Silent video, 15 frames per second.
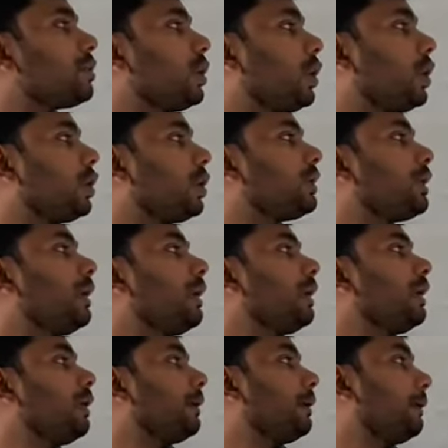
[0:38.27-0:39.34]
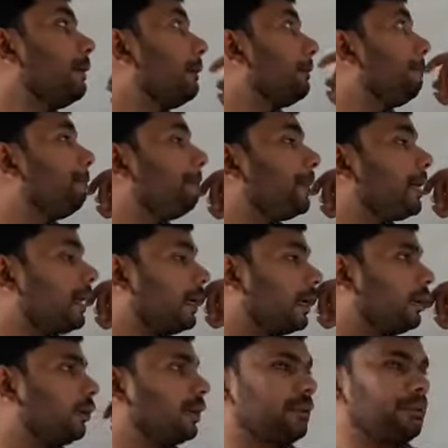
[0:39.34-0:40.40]
called
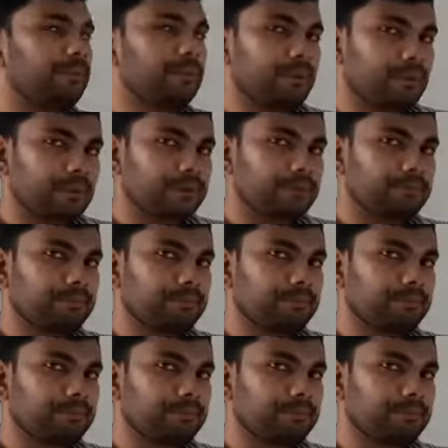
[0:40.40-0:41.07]
ionic bond.